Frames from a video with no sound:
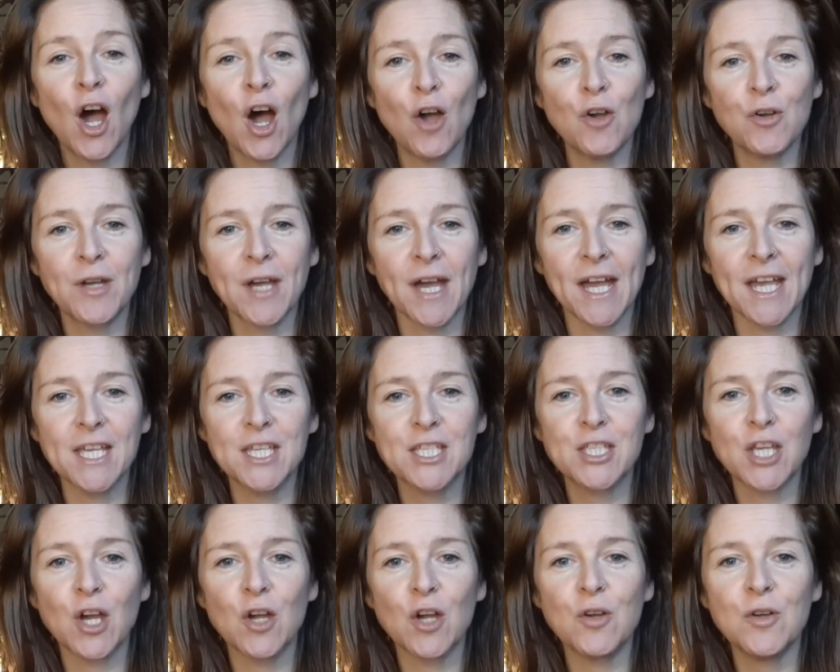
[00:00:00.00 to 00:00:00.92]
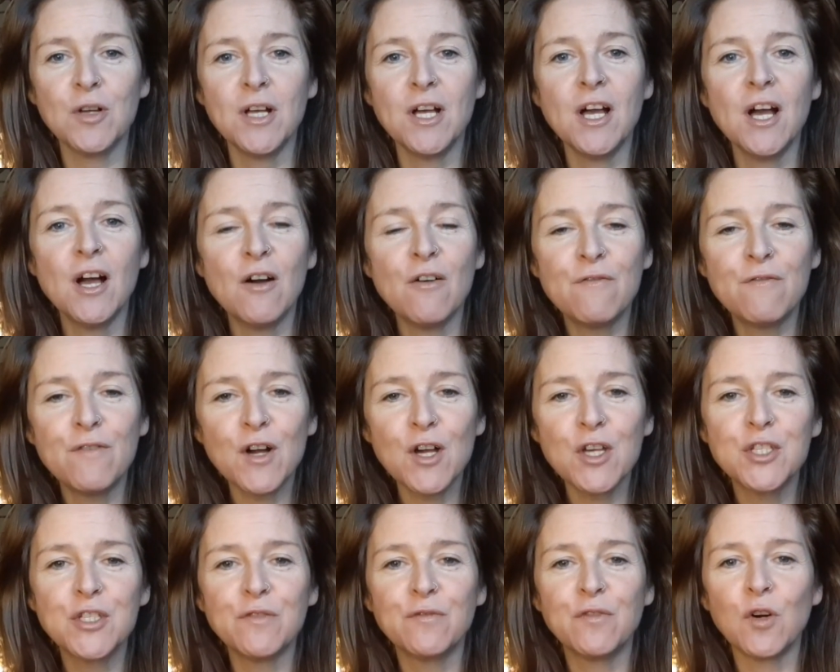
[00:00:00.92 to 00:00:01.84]
Okay, so
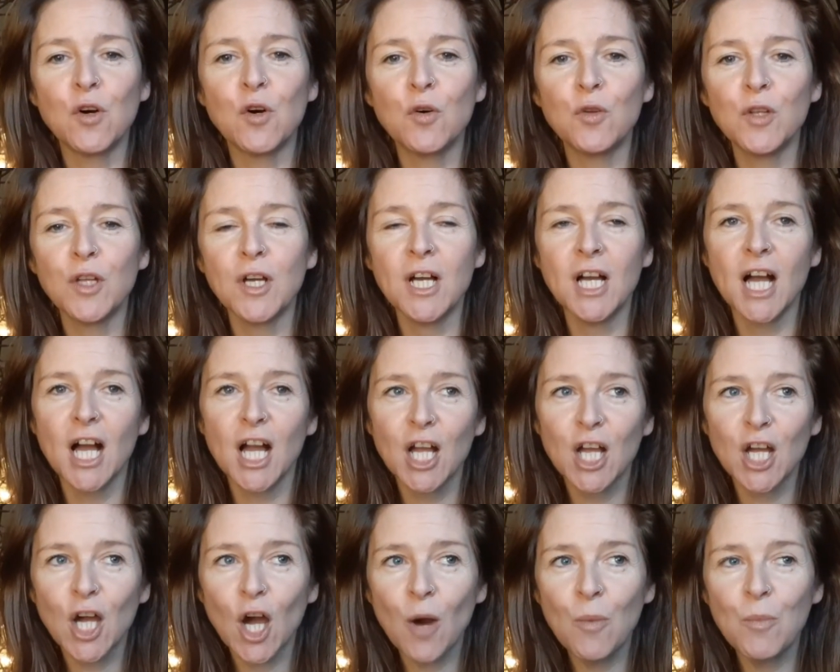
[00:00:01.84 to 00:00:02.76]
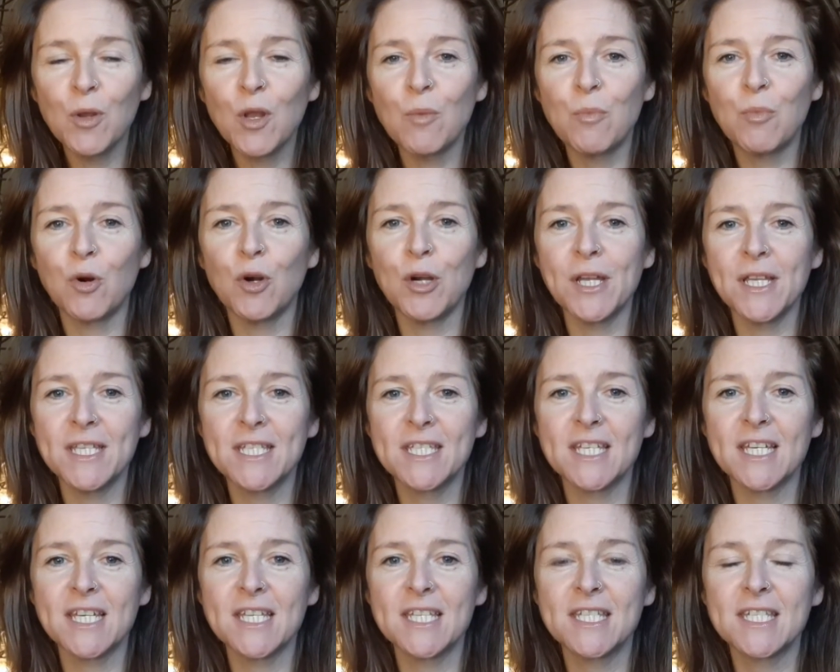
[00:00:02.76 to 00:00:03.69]
first of all, a couple of
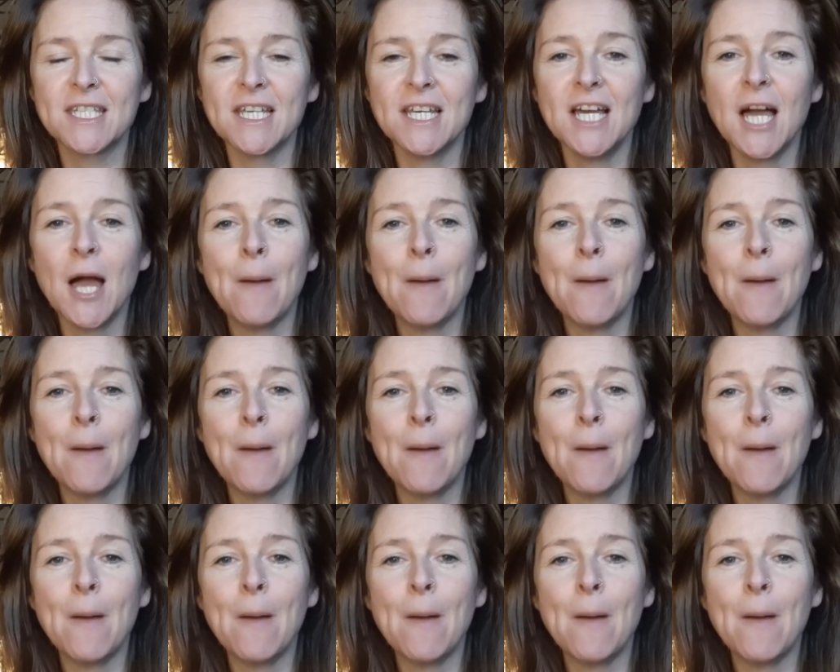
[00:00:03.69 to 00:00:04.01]
pointers.